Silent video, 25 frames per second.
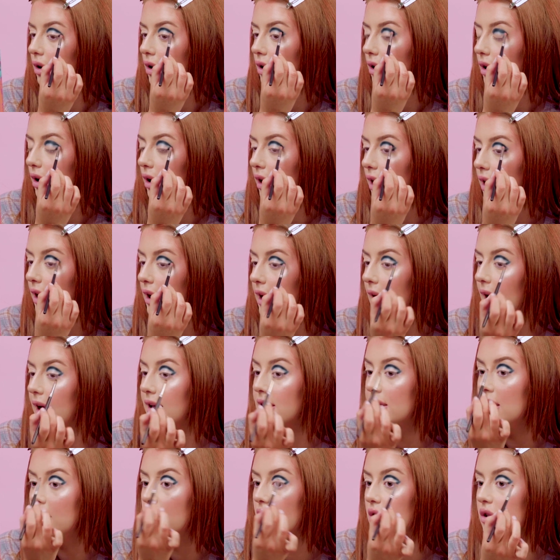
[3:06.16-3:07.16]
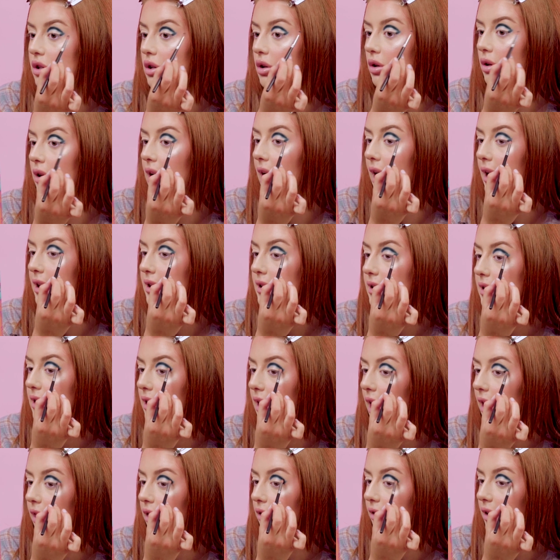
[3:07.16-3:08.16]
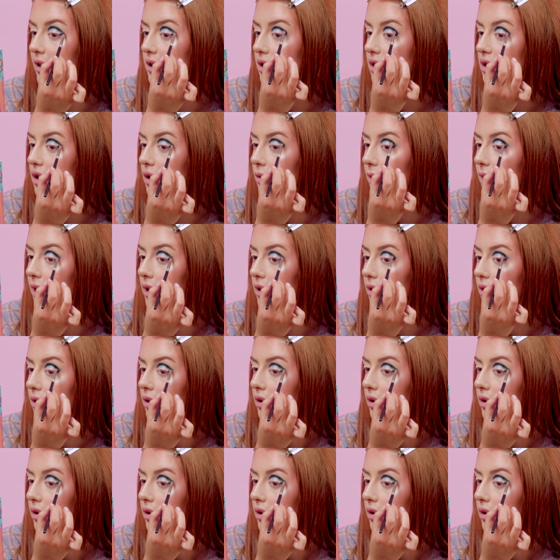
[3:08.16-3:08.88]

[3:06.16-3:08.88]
and connecting the two lines together as I do it.